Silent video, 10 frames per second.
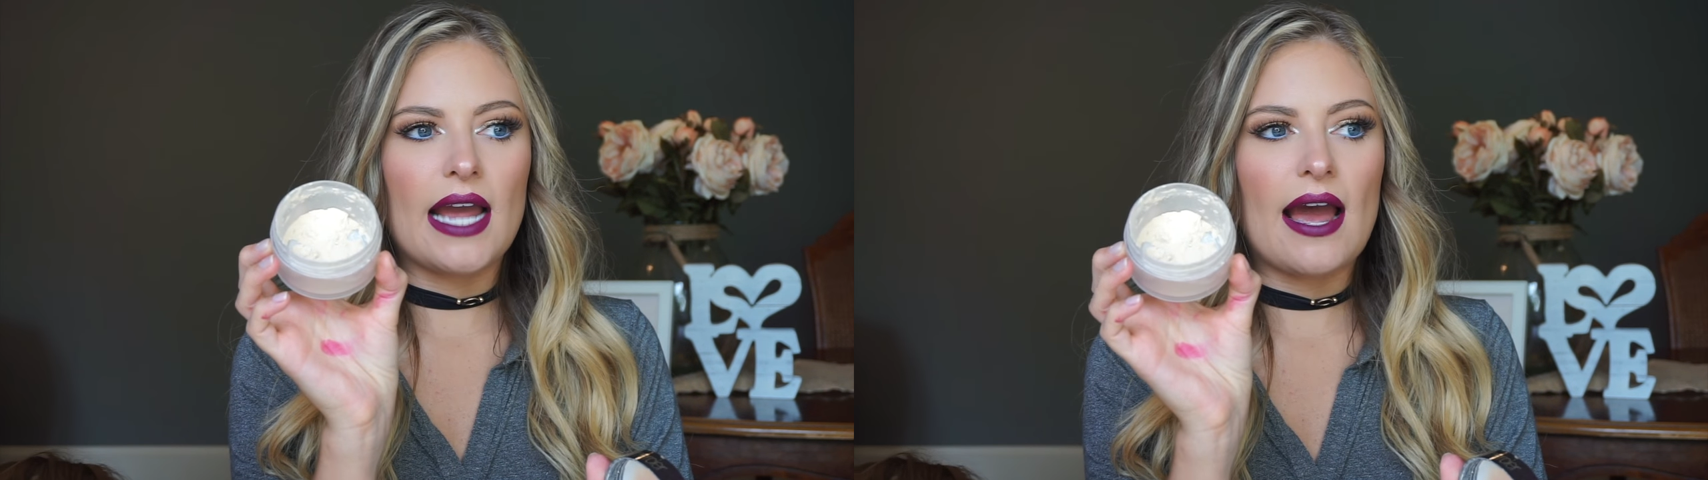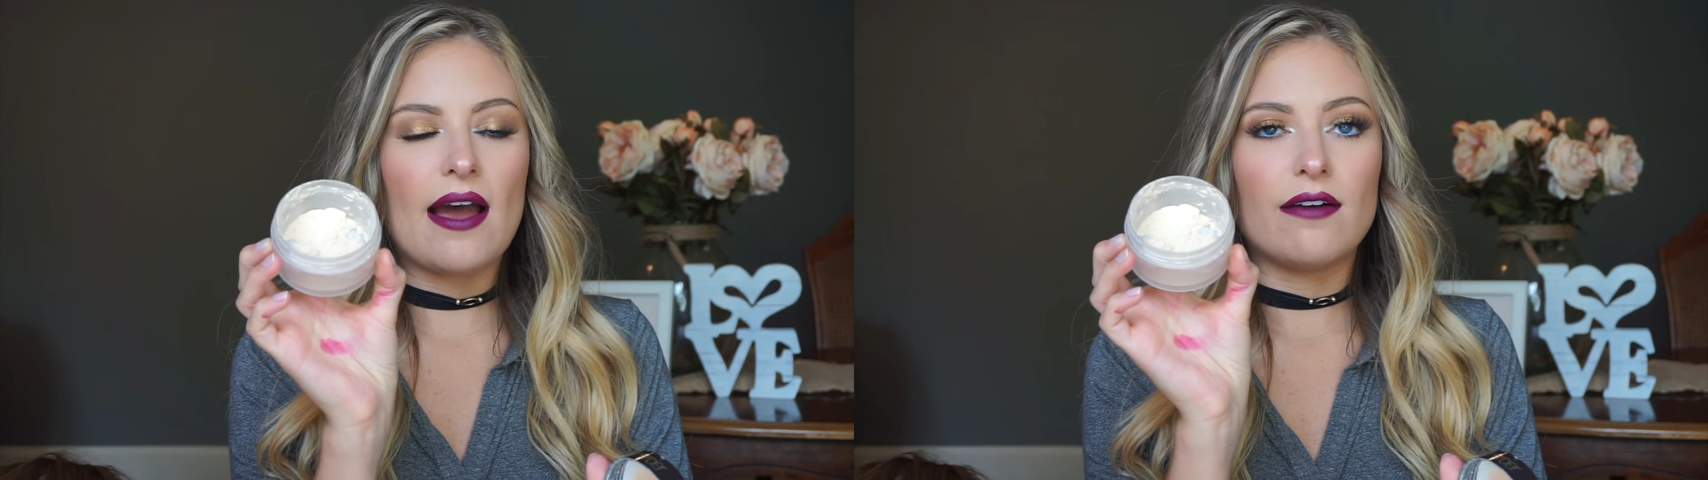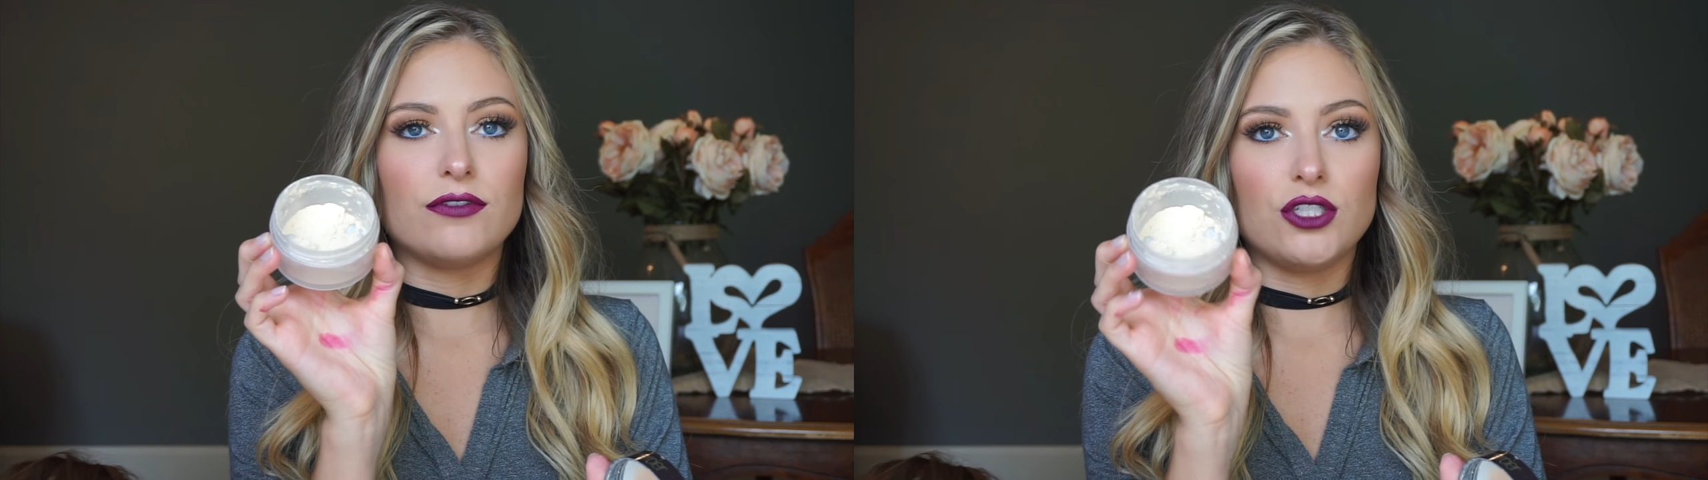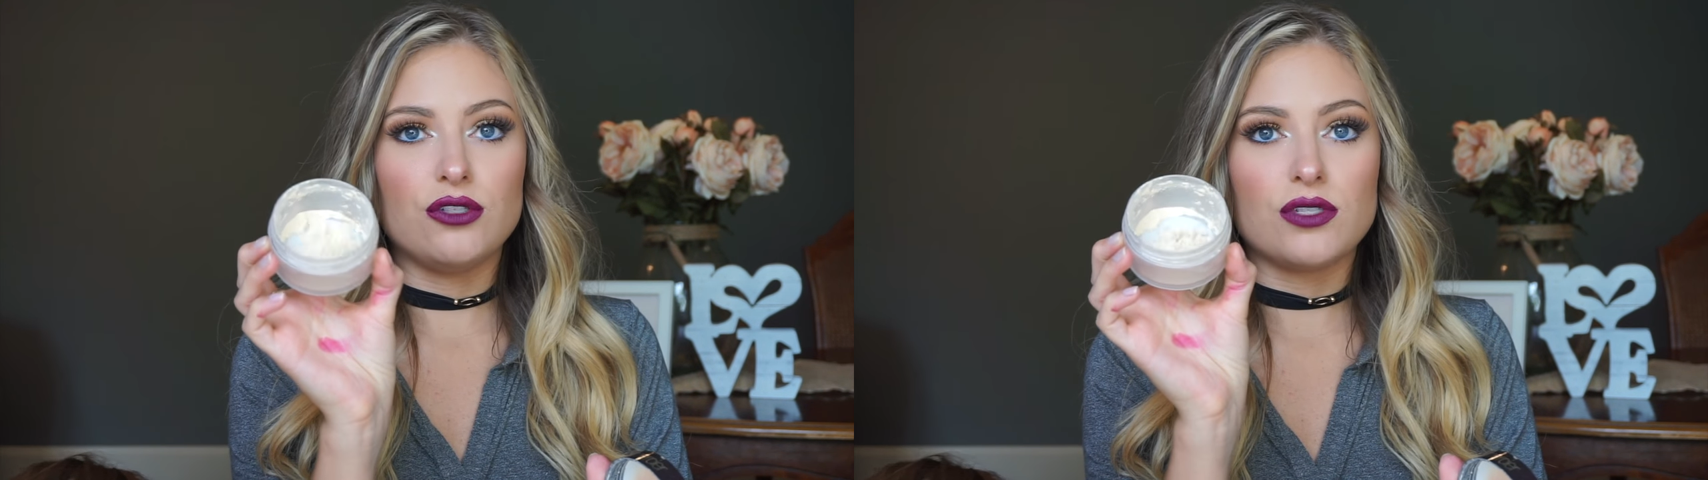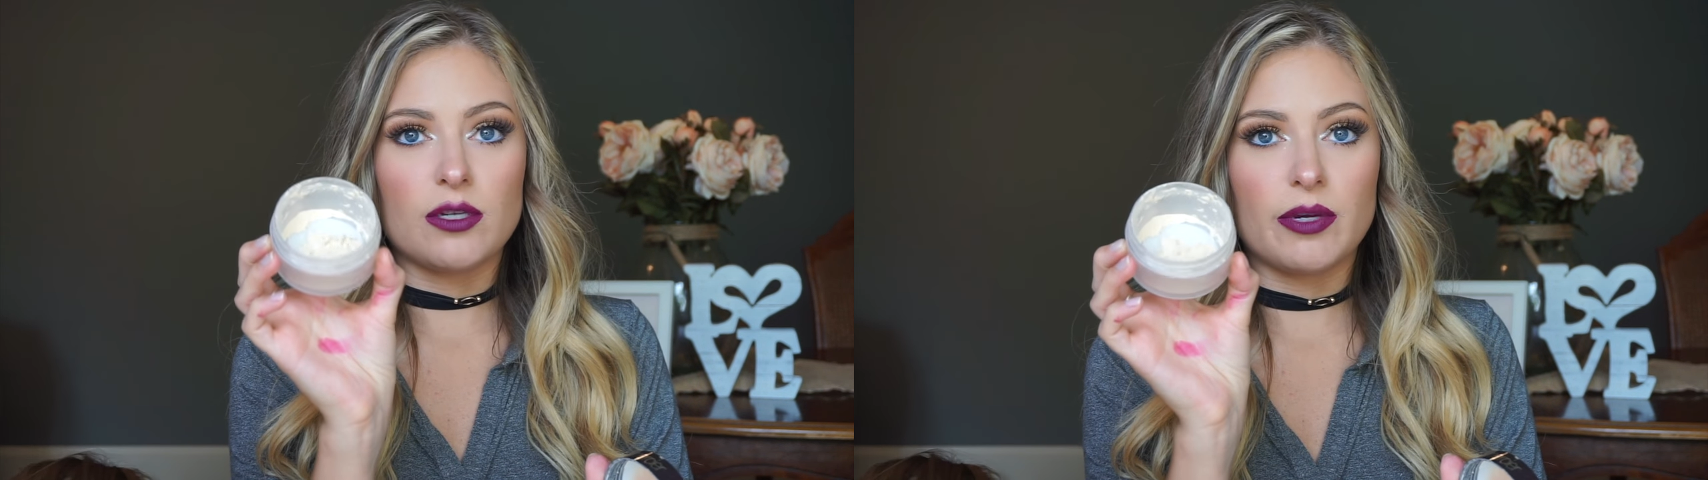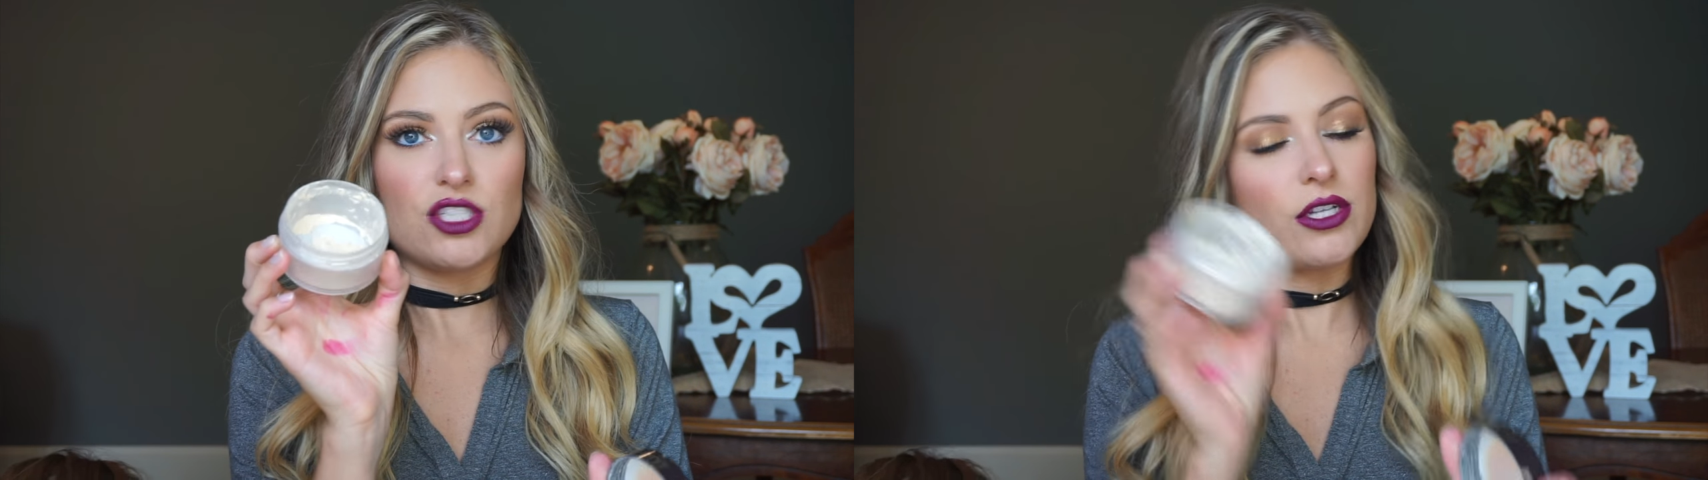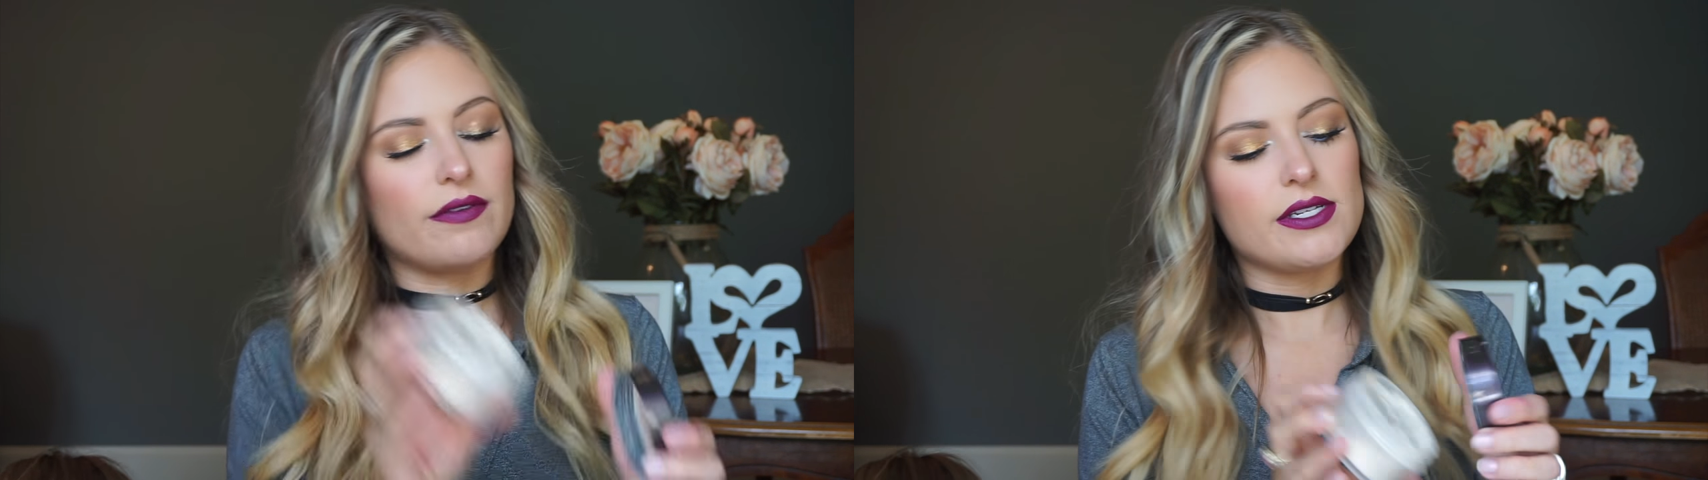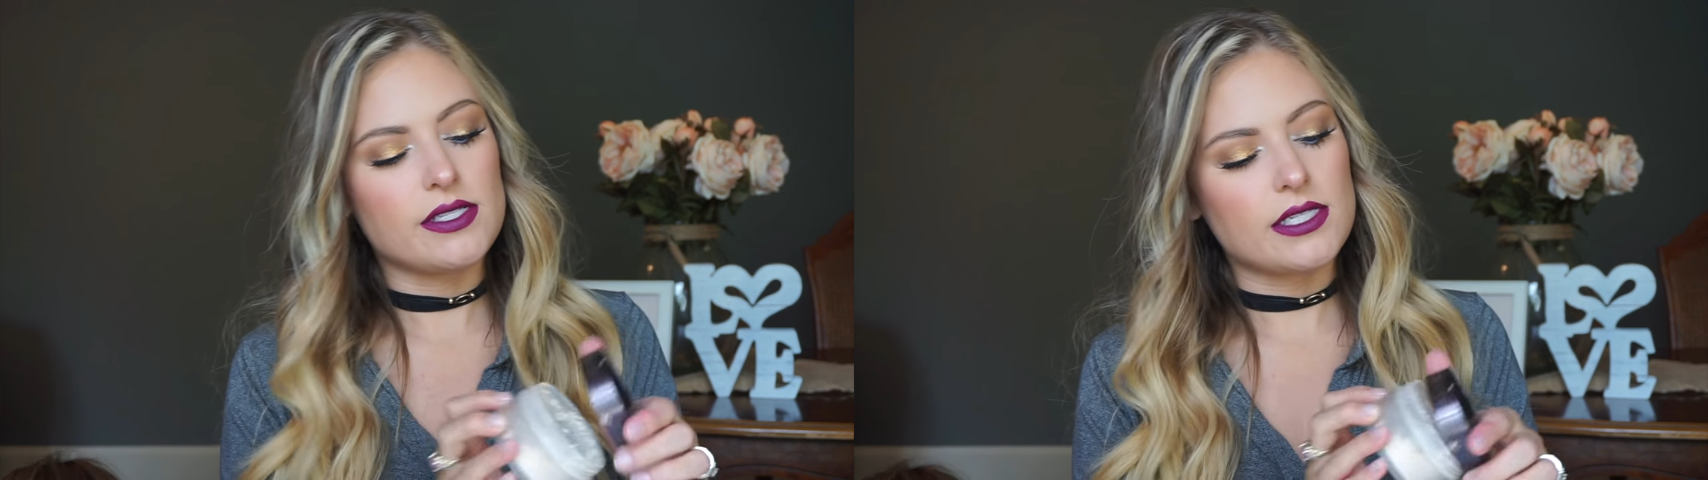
have used a bunch of it.